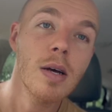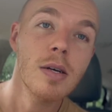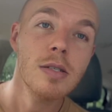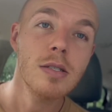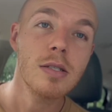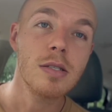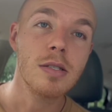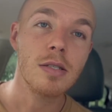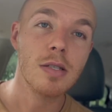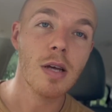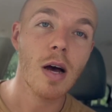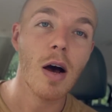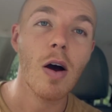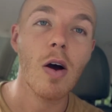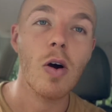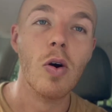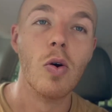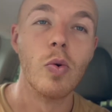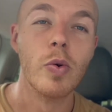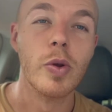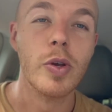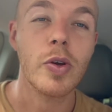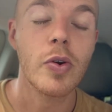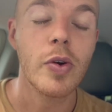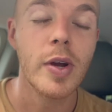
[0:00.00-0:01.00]
So,
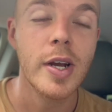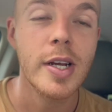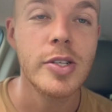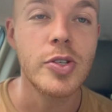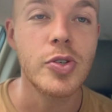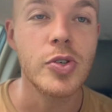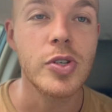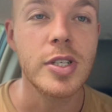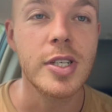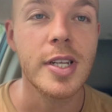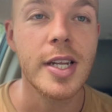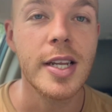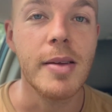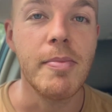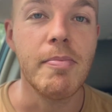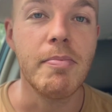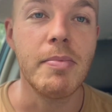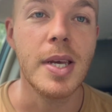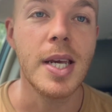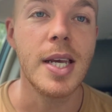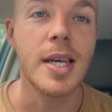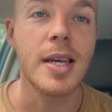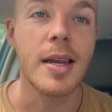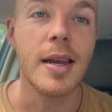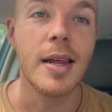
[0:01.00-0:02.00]
you're interested in
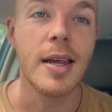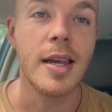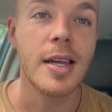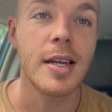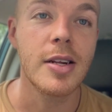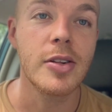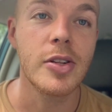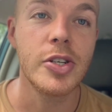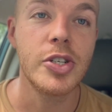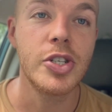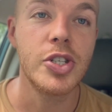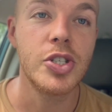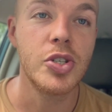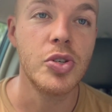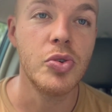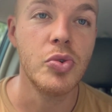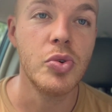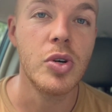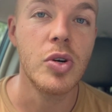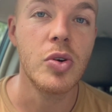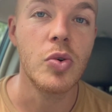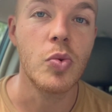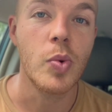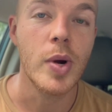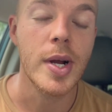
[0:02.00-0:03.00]
being an English
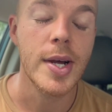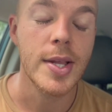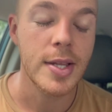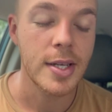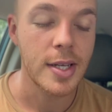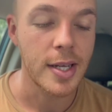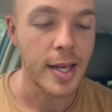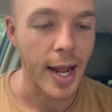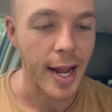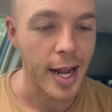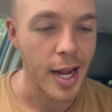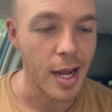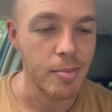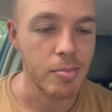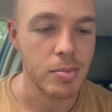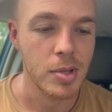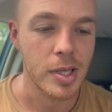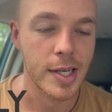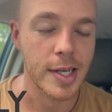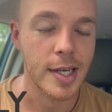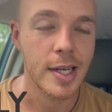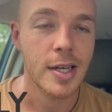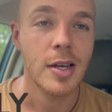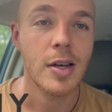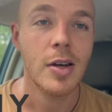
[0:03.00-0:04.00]
tutor with
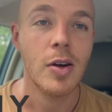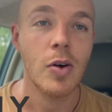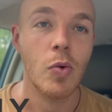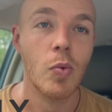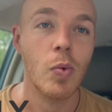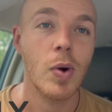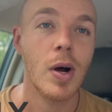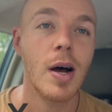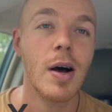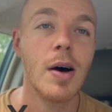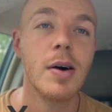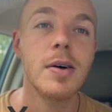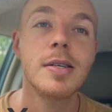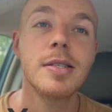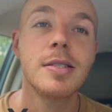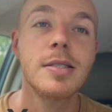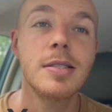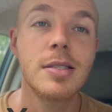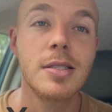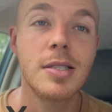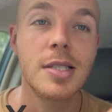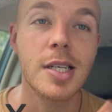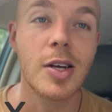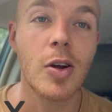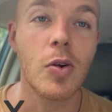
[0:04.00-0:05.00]
Cambly. Well,
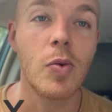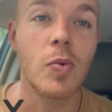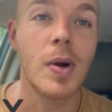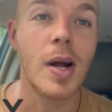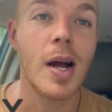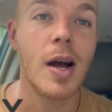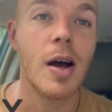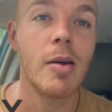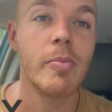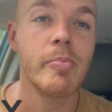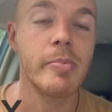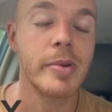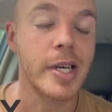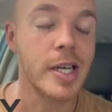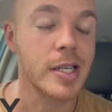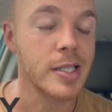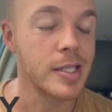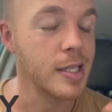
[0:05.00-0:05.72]
stick around because